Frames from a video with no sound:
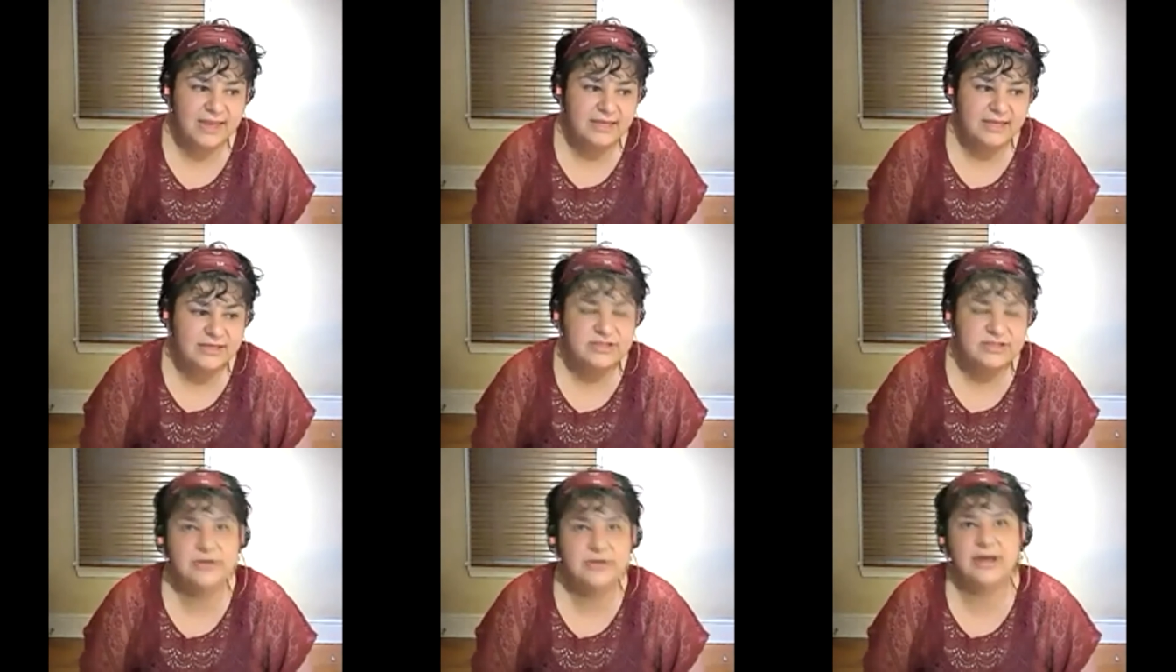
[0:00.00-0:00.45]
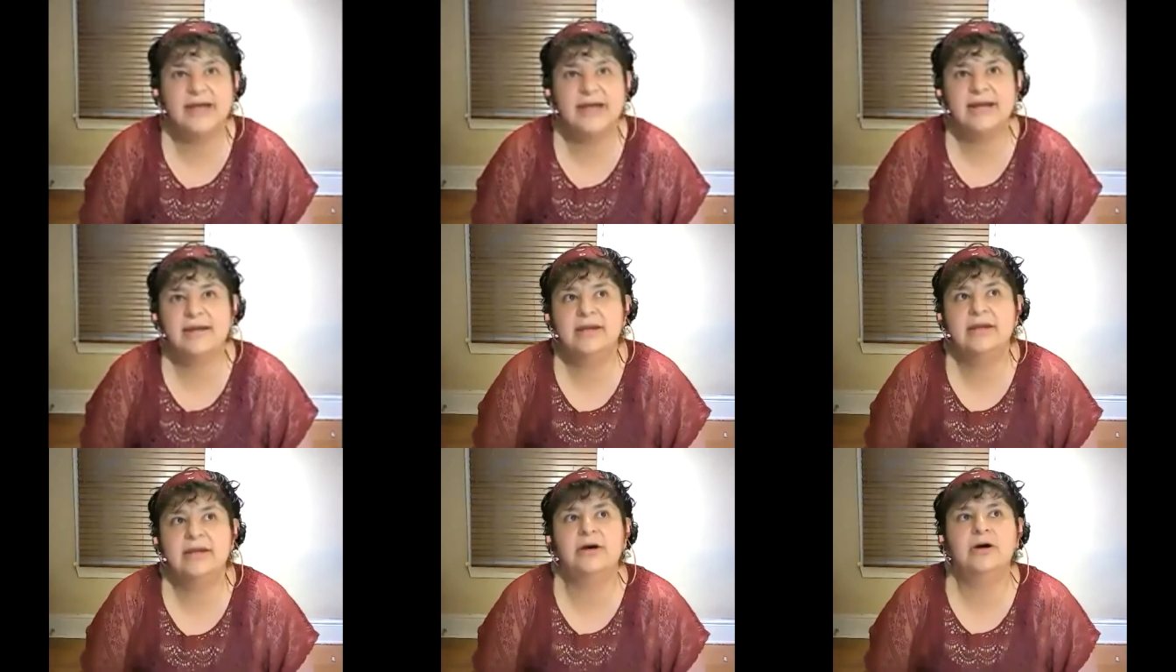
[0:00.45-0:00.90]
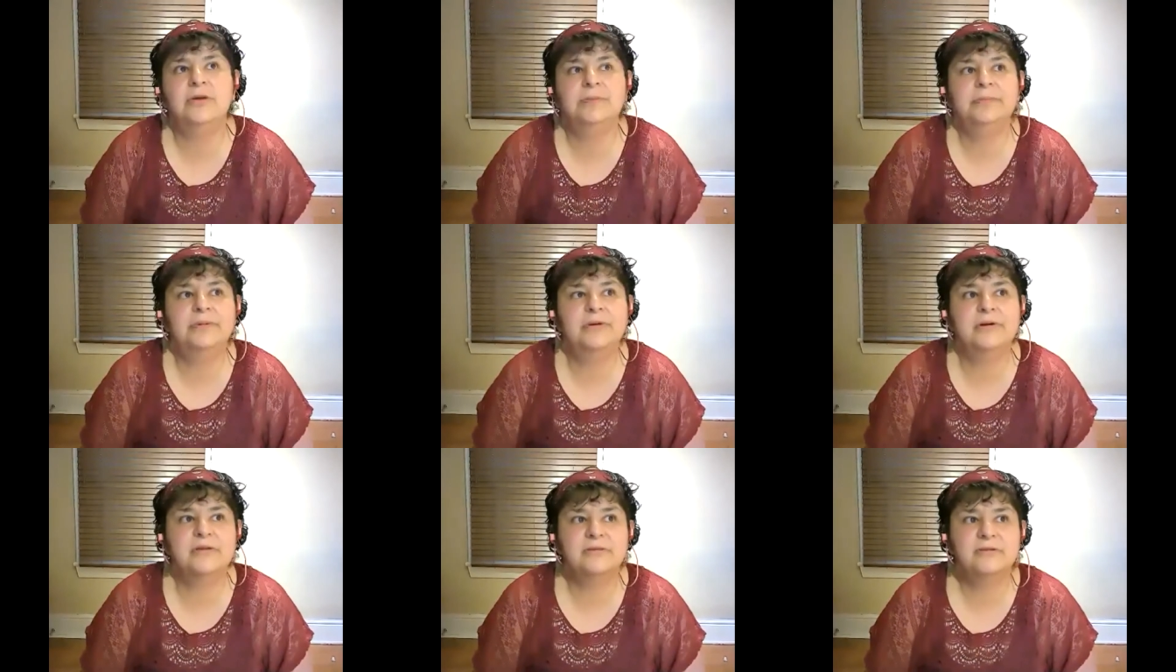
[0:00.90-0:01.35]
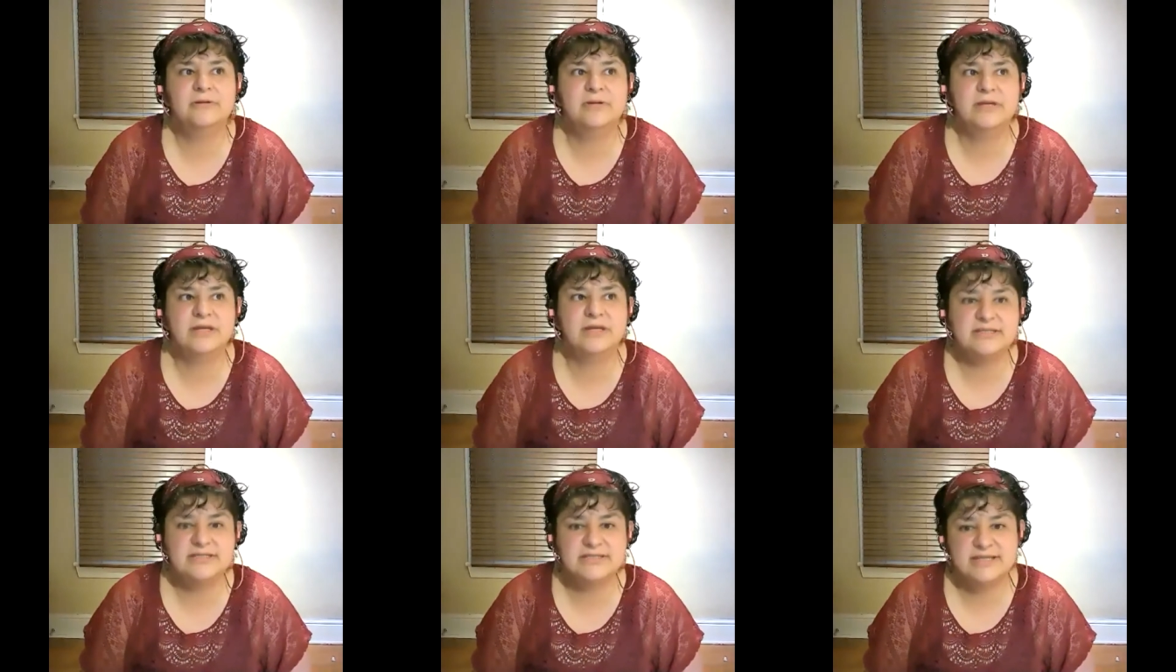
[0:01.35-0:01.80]
So an
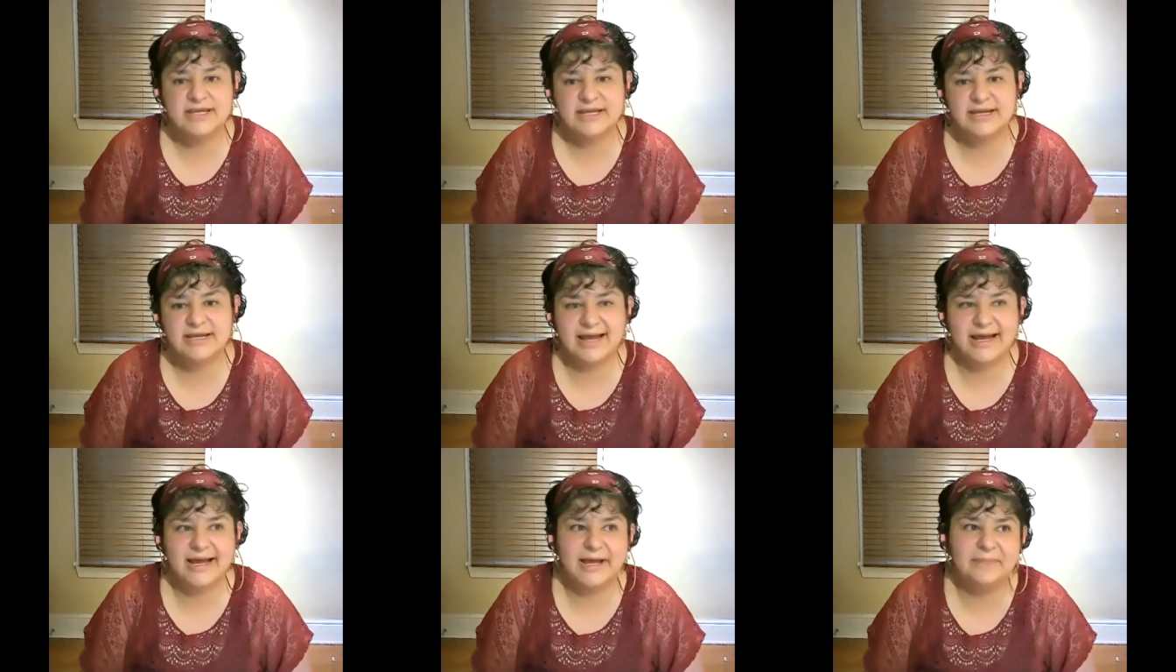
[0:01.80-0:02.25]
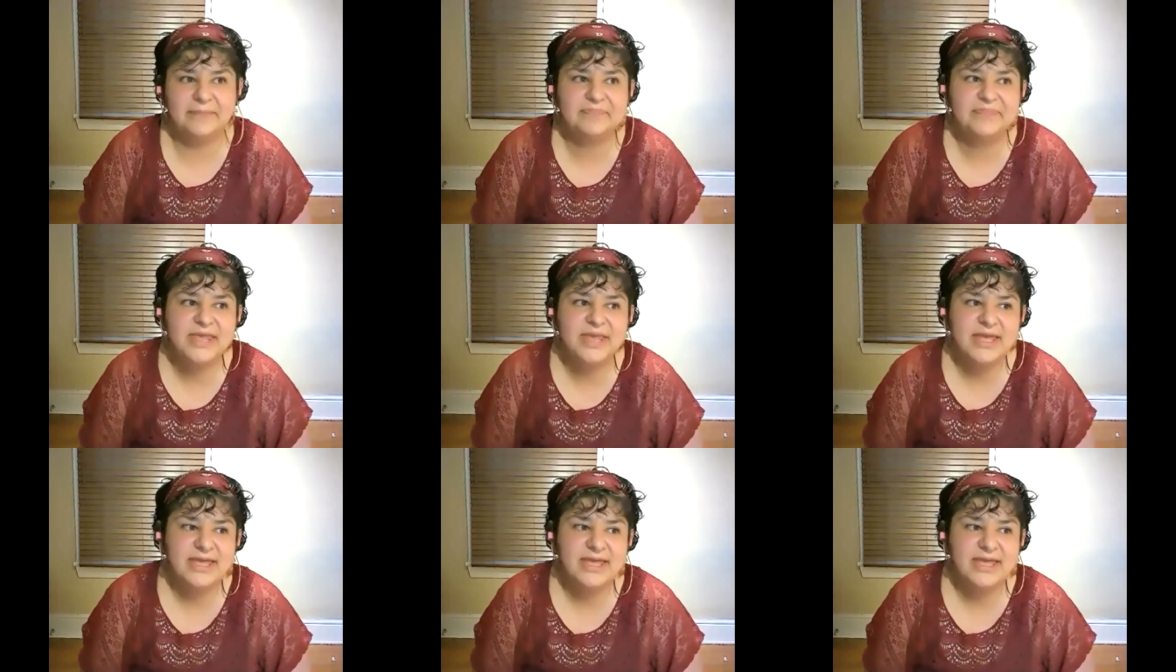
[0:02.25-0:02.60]
opportunistic, and